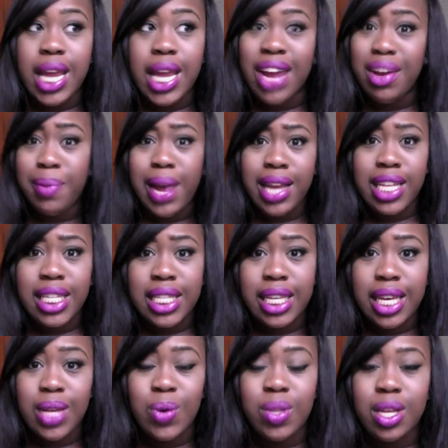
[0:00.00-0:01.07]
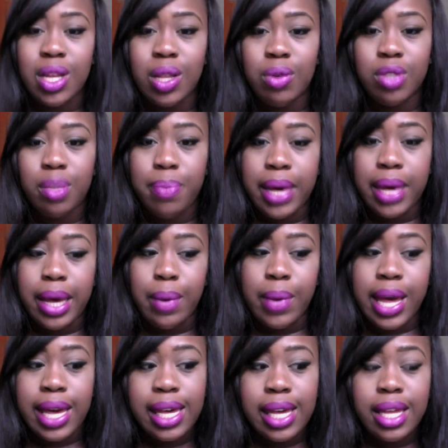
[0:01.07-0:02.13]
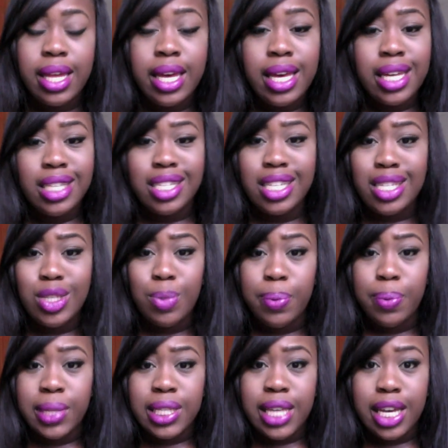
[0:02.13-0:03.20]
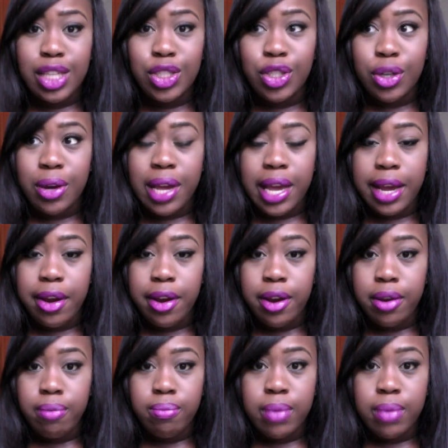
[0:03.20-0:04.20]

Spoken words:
Everybody needs to get on the closure bandwagon just to protect your hair.